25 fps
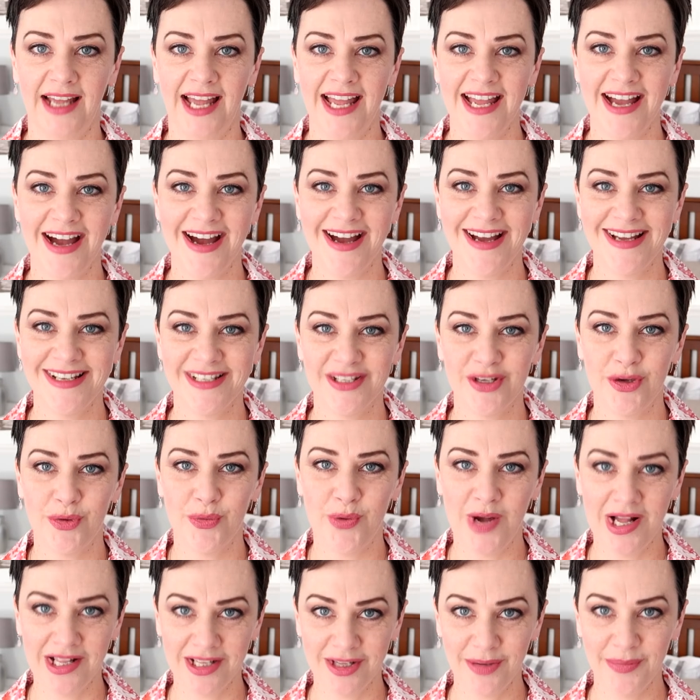Hey guys,
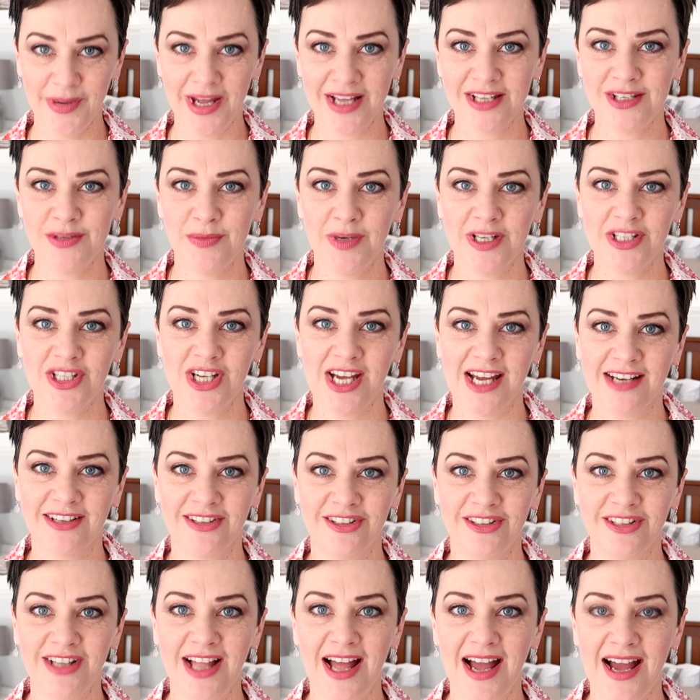welcome back to my
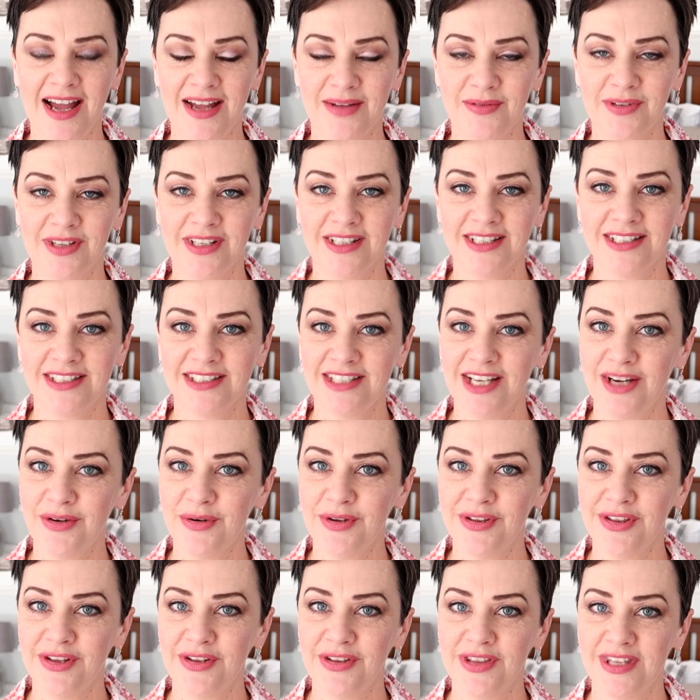channel. I'm going to share
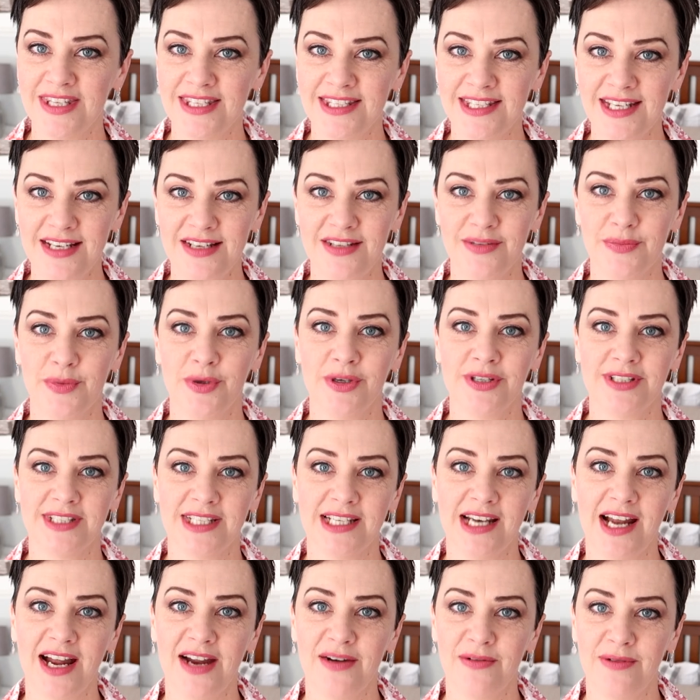with you the six books
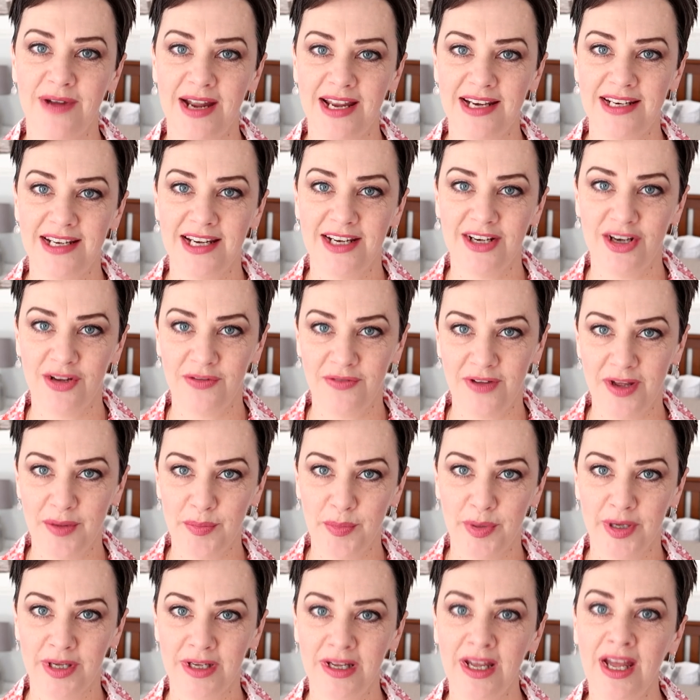that I read in
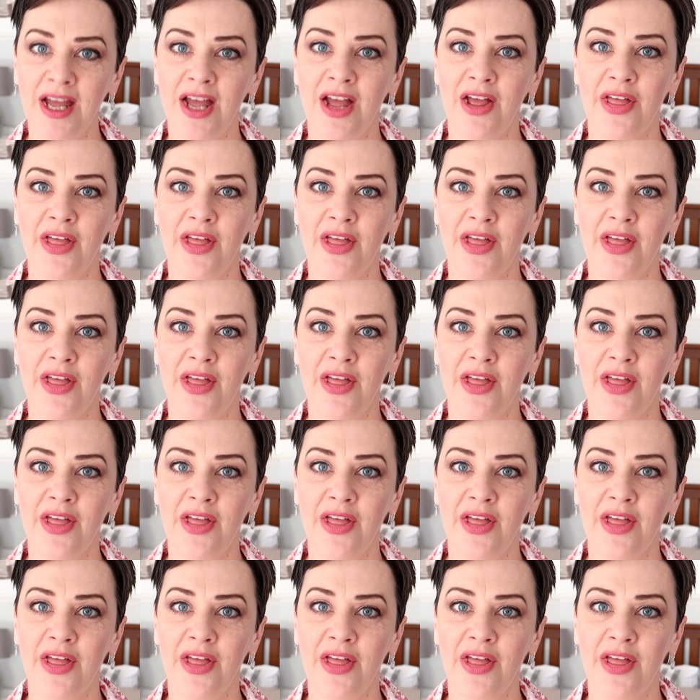November.